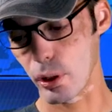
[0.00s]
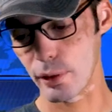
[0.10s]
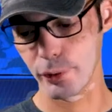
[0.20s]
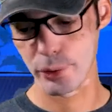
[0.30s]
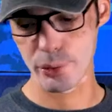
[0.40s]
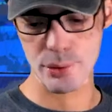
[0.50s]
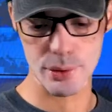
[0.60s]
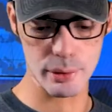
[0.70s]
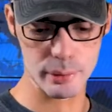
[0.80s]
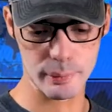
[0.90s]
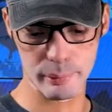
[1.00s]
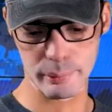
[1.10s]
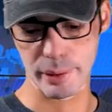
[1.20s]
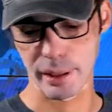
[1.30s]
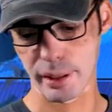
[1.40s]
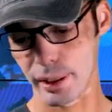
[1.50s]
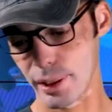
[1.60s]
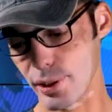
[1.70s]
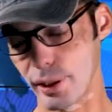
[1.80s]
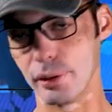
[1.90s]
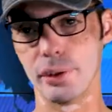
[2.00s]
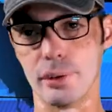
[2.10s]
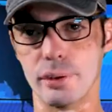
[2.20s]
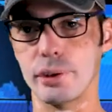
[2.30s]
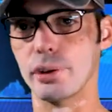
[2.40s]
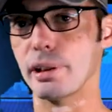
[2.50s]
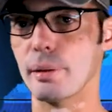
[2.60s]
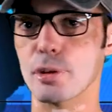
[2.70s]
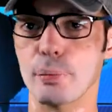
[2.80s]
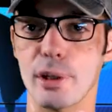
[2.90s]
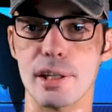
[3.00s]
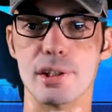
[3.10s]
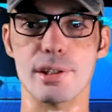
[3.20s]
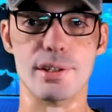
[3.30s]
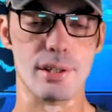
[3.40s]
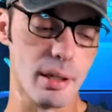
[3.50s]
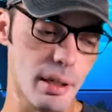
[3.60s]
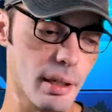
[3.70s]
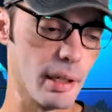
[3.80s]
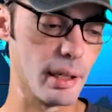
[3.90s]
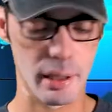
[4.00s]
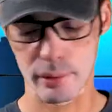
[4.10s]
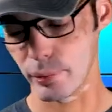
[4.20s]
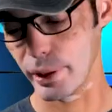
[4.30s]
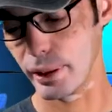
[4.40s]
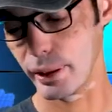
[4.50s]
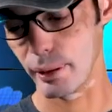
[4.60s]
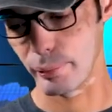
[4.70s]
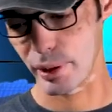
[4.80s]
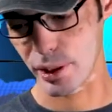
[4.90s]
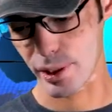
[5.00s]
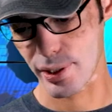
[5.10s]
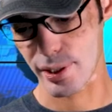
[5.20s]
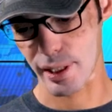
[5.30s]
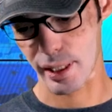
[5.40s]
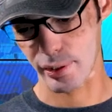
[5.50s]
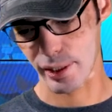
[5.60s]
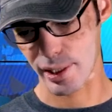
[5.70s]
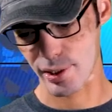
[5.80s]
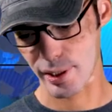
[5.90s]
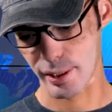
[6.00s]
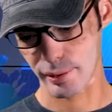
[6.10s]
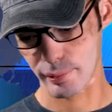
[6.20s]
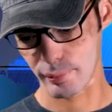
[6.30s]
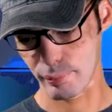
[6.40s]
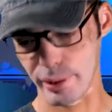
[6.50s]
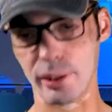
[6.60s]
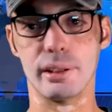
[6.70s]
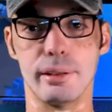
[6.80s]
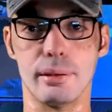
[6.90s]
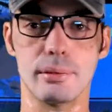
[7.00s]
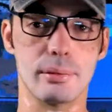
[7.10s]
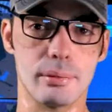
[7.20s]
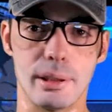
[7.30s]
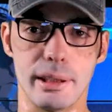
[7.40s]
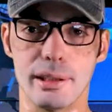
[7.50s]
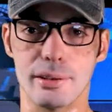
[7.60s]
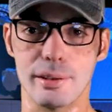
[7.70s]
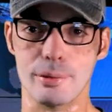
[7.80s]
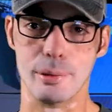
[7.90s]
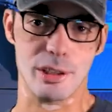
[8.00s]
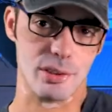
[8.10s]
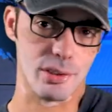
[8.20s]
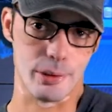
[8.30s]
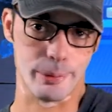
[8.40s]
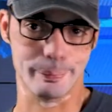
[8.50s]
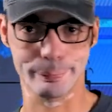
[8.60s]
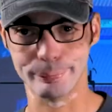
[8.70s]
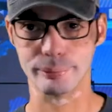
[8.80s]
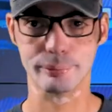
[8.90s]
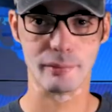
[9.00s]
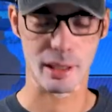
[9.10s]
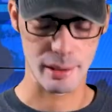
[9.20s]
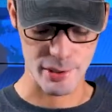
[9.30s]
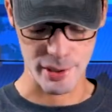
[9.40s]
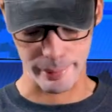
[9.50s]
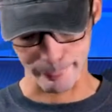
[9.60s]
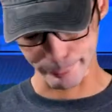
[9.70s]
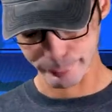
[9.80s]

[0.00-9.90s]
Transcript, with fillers: all of those because I know you, your time is precious. And really, me just saying you guys can barely write down the information. So let's see.